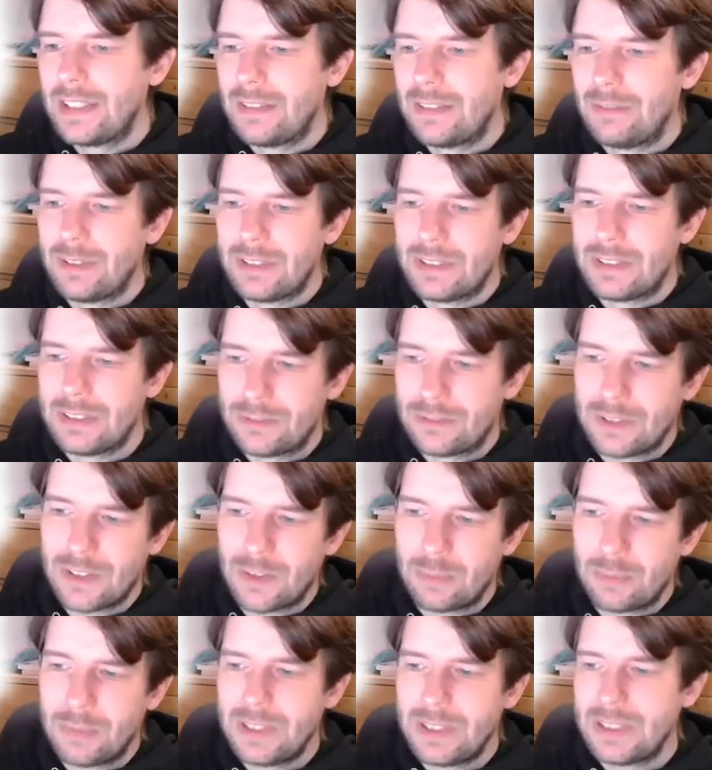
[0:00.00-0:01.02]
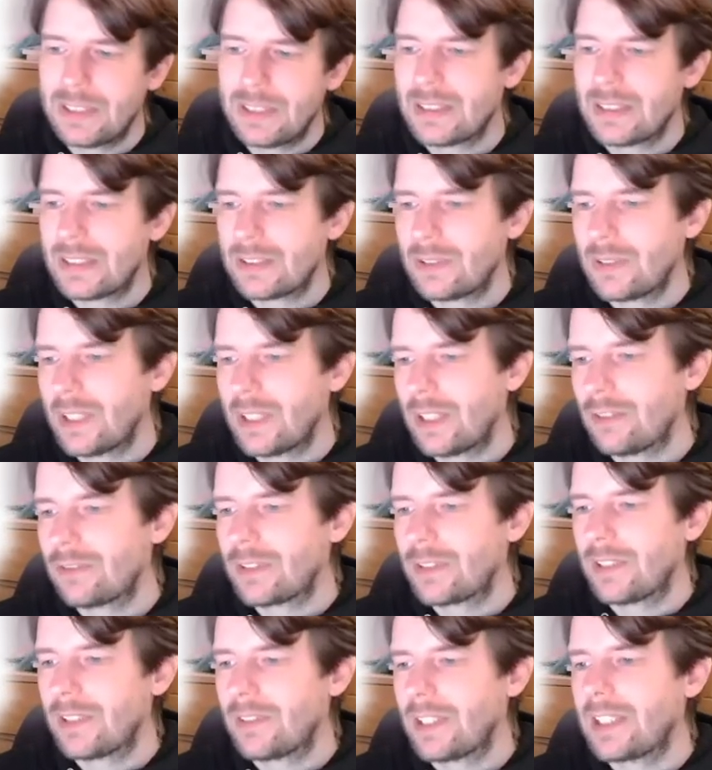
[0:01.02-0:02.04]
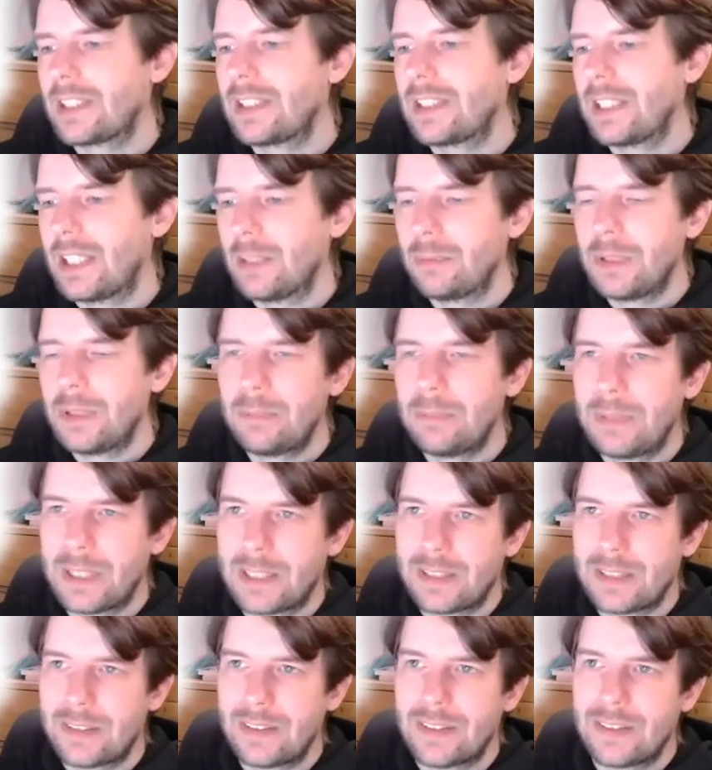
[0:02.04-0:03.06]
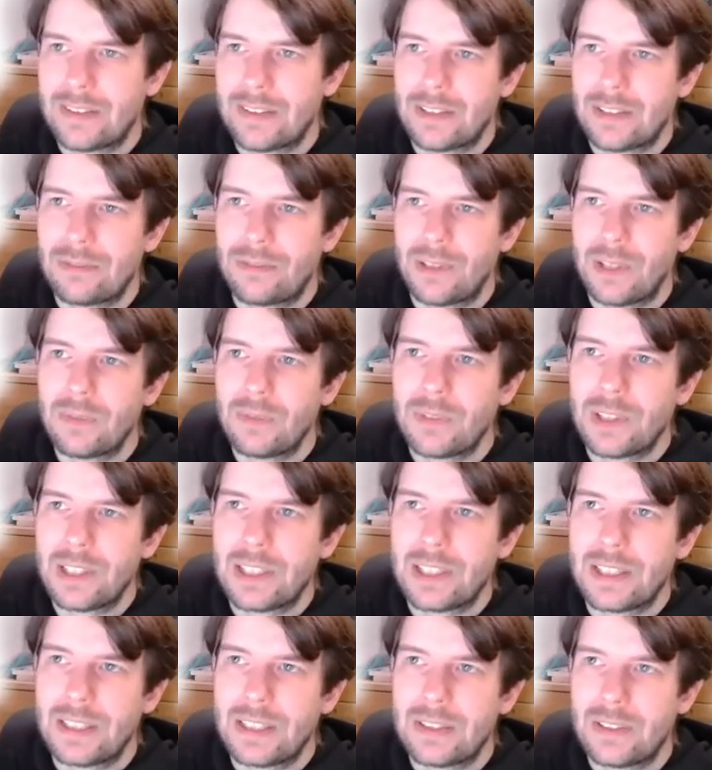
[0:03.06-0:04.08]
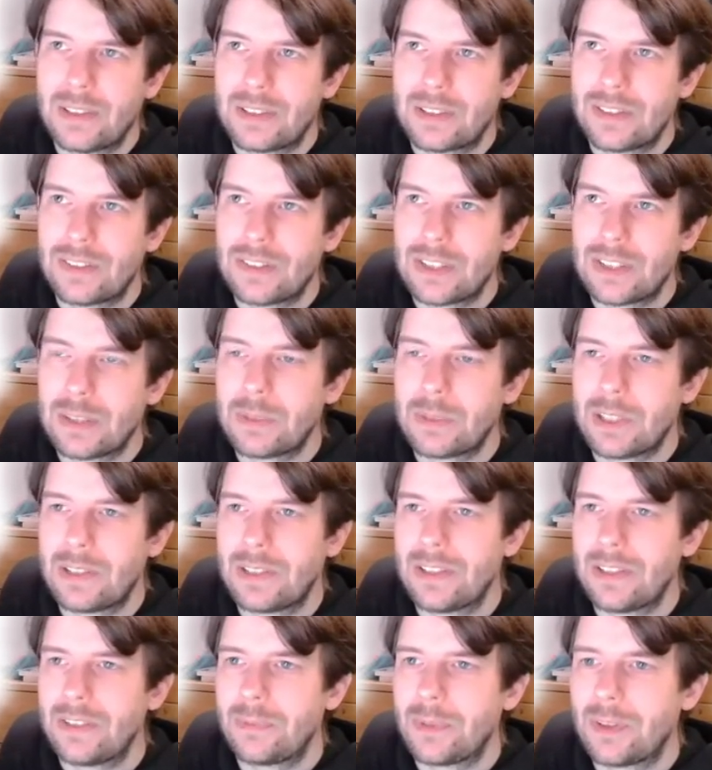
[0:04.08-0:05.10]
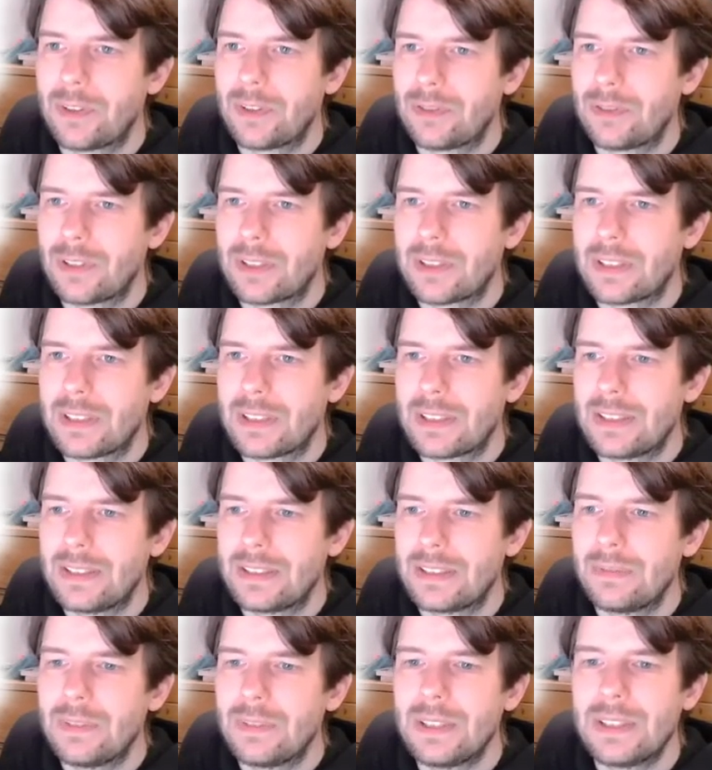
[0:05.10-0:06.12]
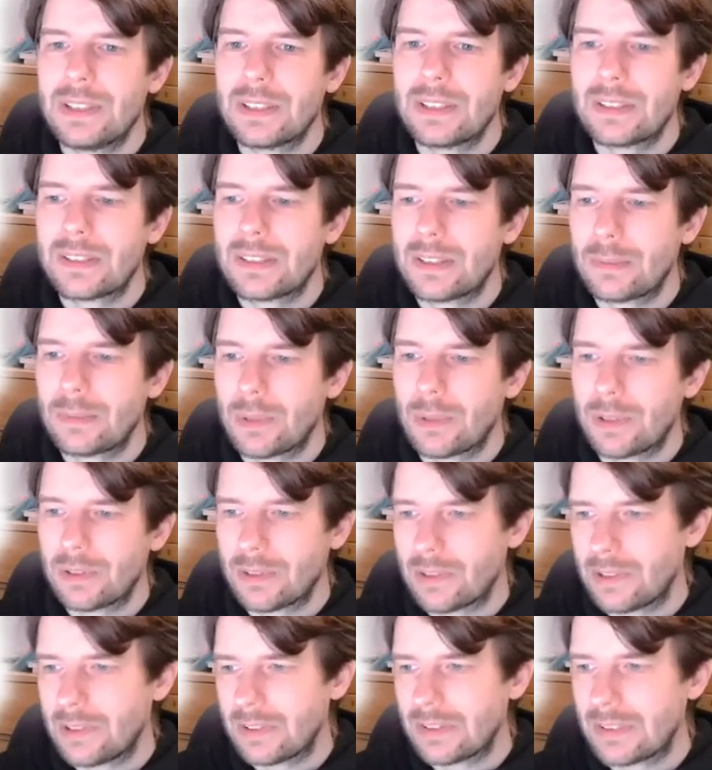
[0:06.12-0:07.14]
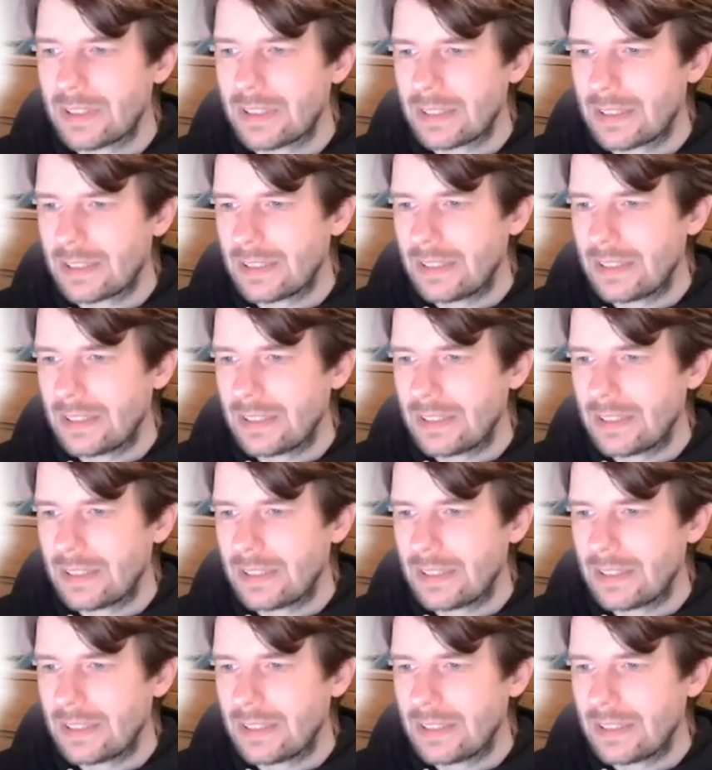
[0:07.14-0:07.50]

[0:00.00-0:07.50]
with the difference being that you have directly IP packets inside frame relay and not this GPRS specific uh, intermediate uh, protocol stack.